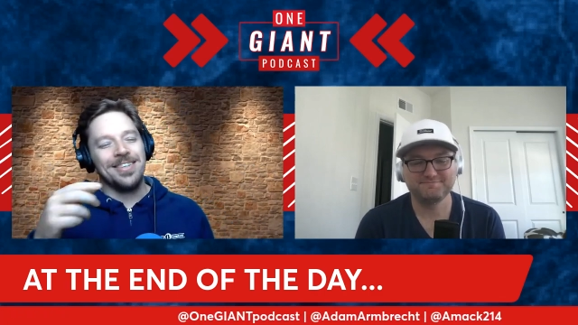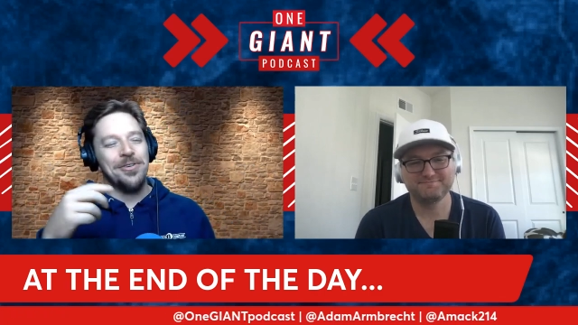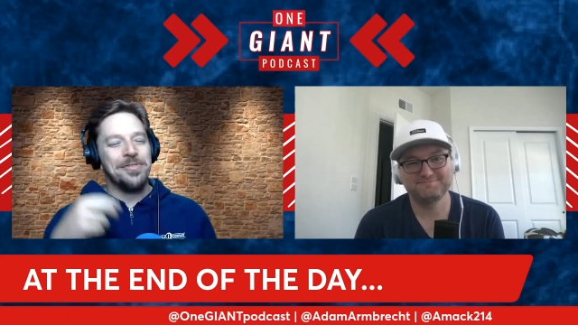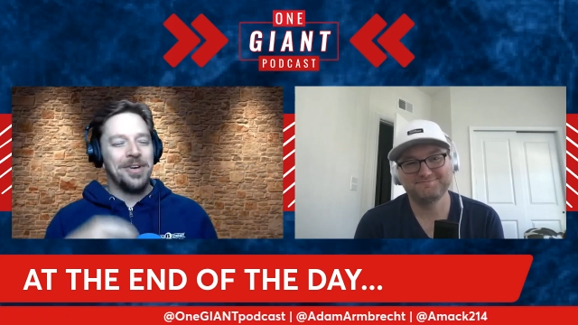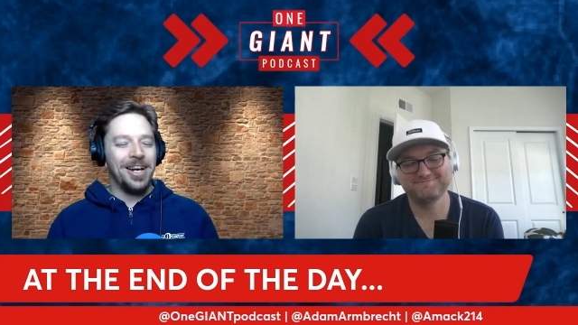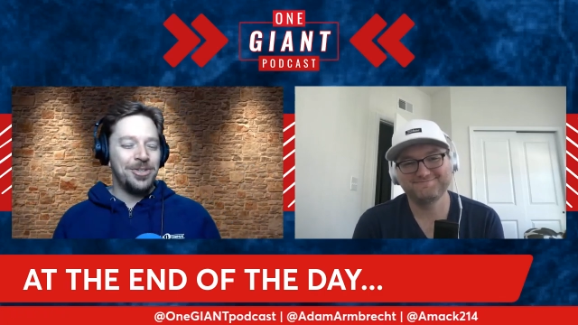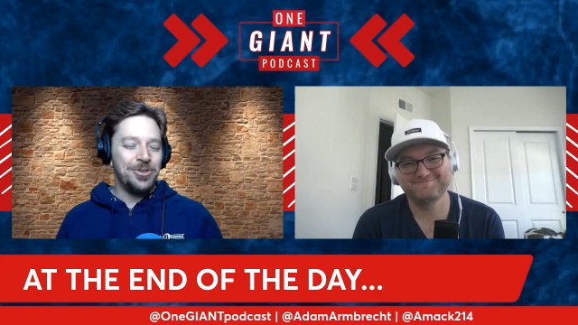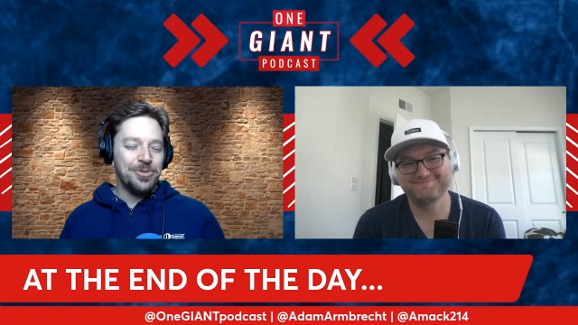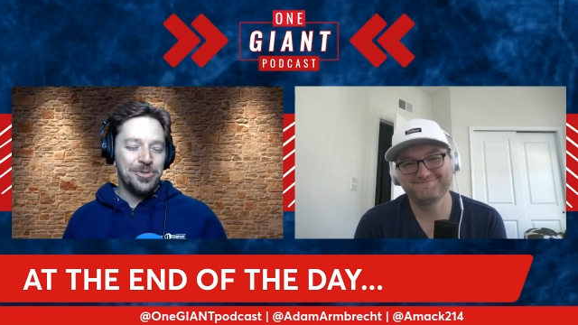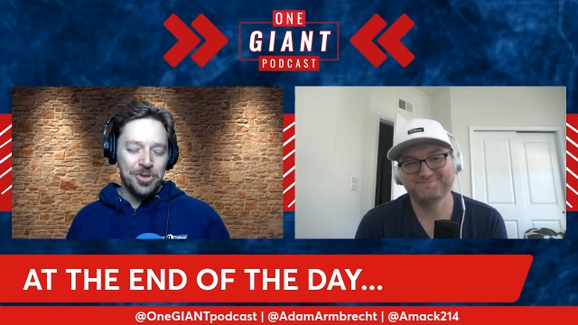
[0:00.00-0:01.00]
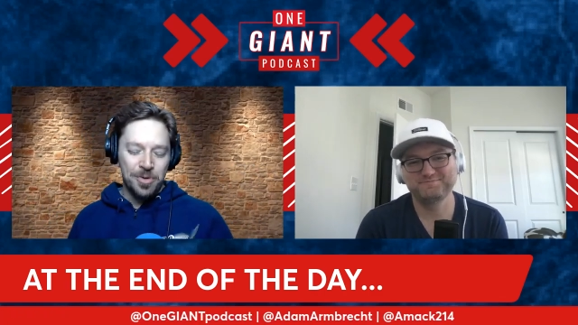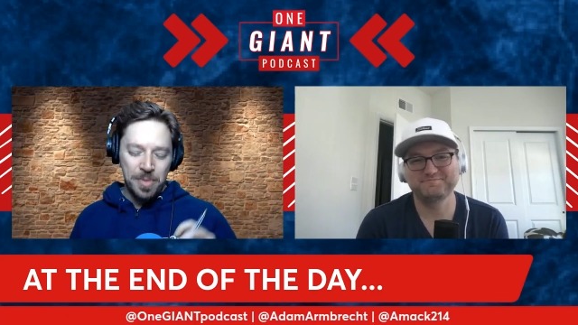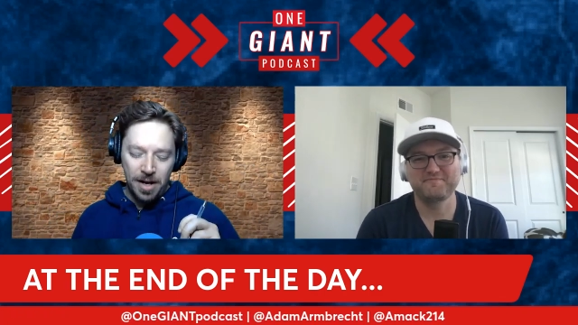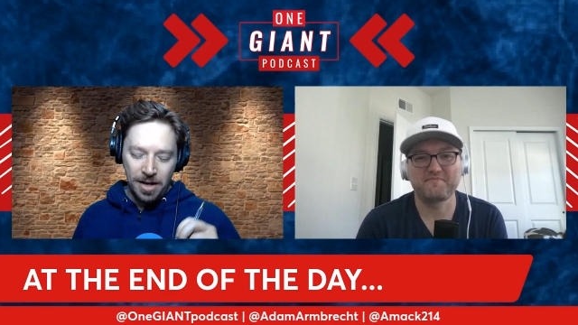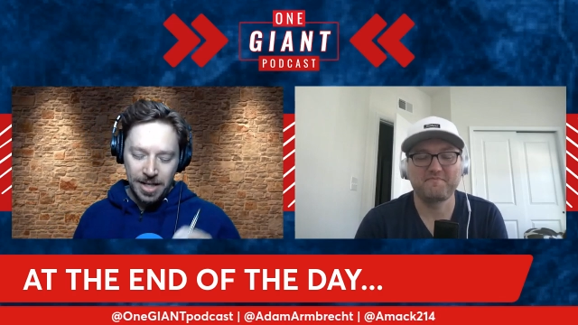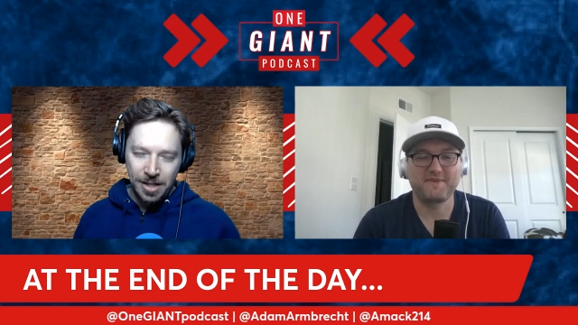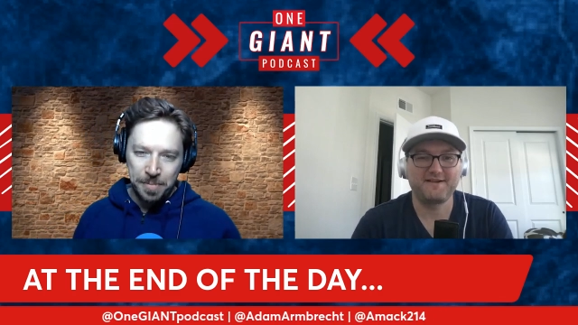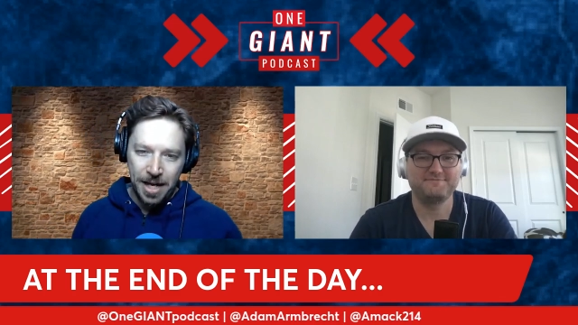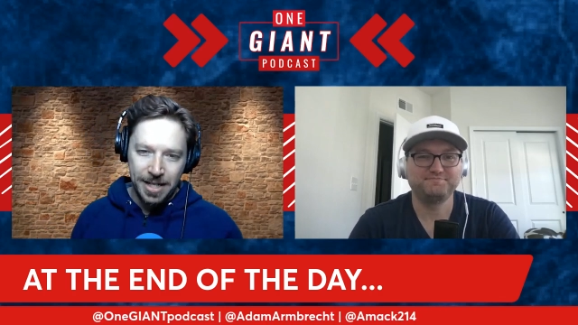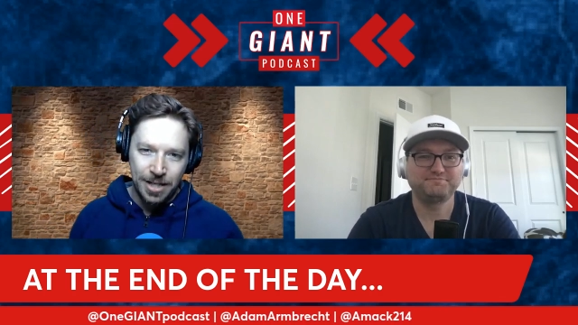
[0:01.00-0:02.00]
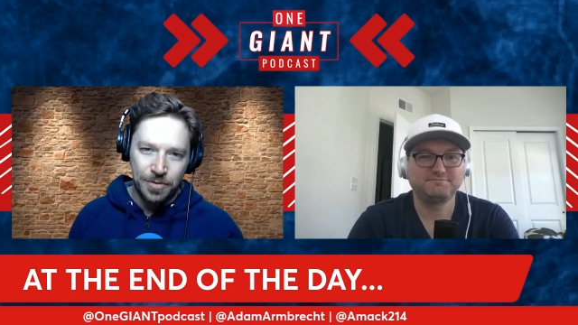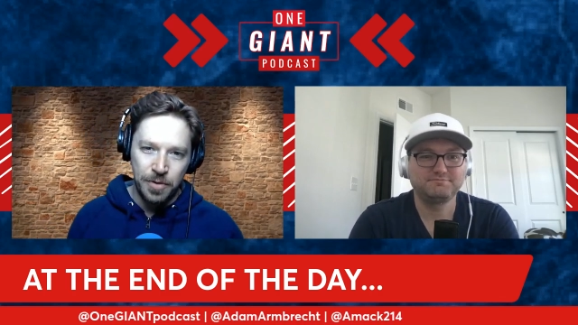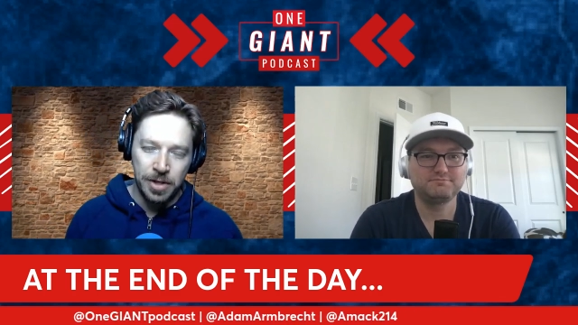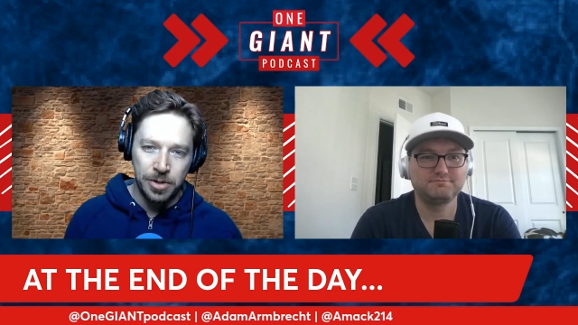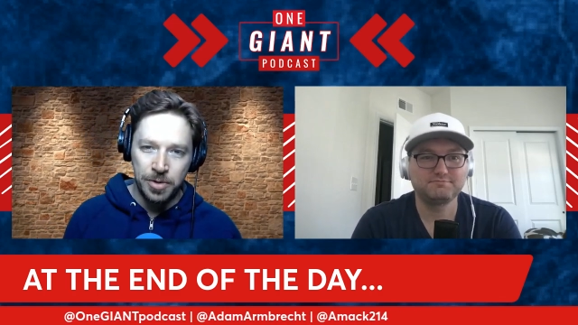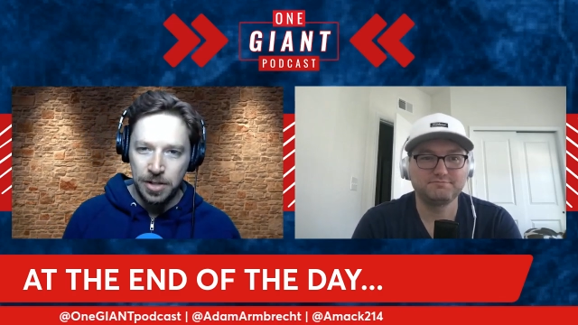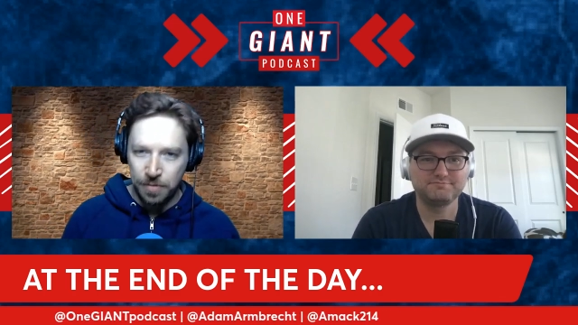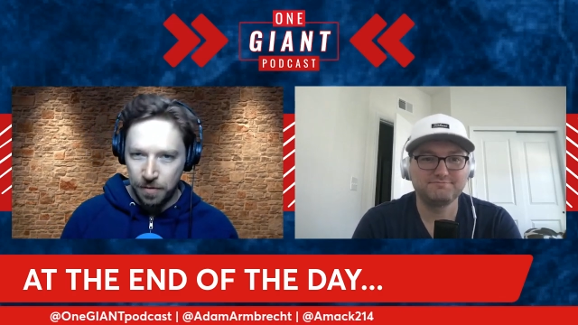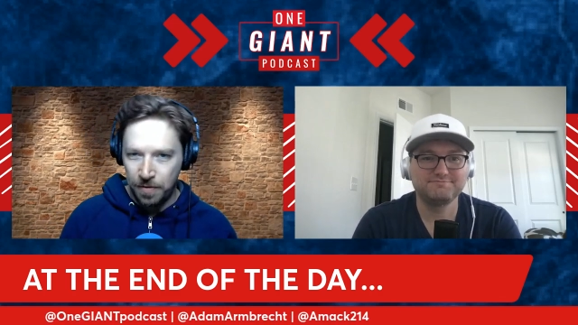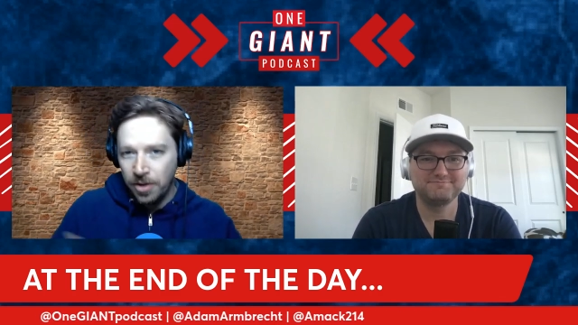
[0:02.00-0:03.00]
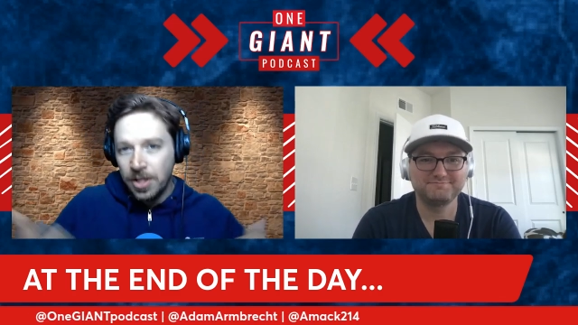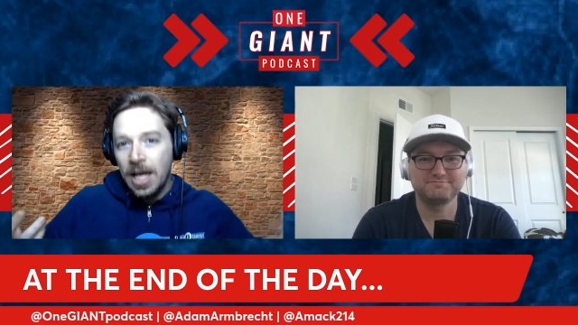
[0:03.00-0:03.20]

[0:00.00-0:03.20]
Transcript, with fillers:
Speaker 1: over on YouTube. Uh, get the podcast feed. We get those needs fulfilled.